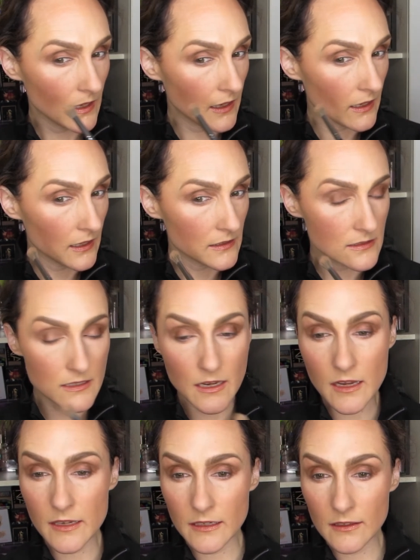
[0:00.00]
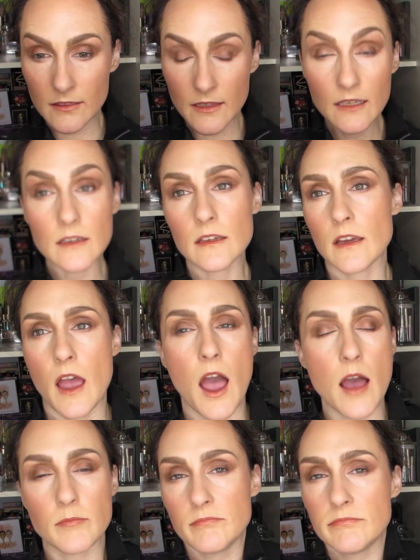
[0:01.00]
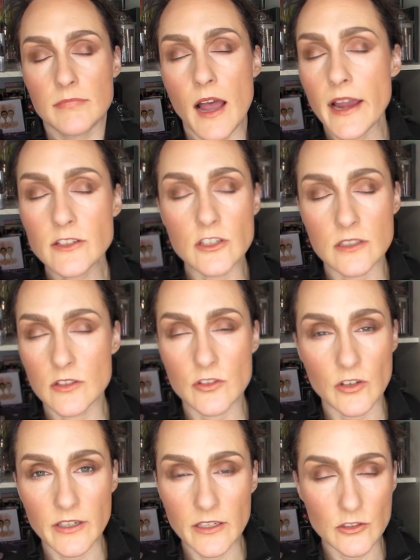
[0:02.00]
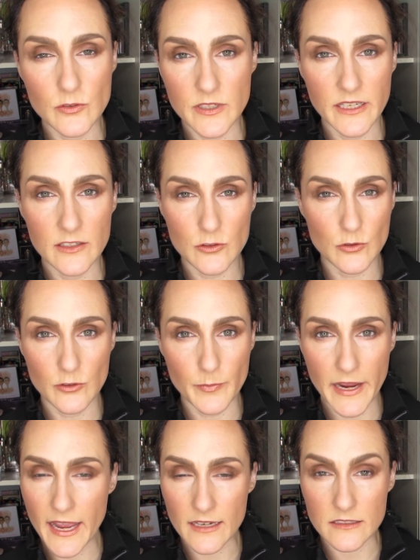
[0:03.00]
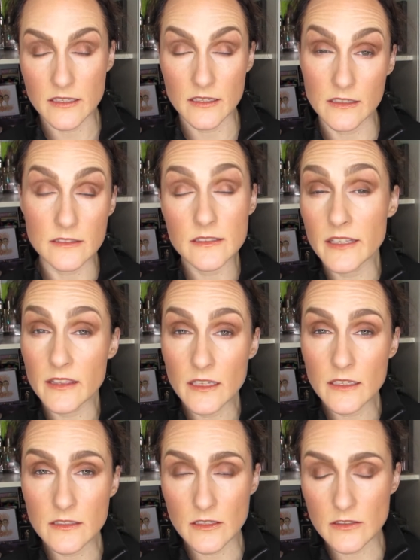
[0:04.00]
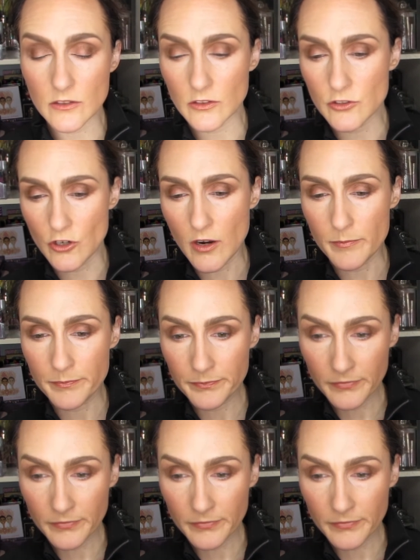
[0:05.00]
And I think I just started using it sort of by accident, and I think it does a good job.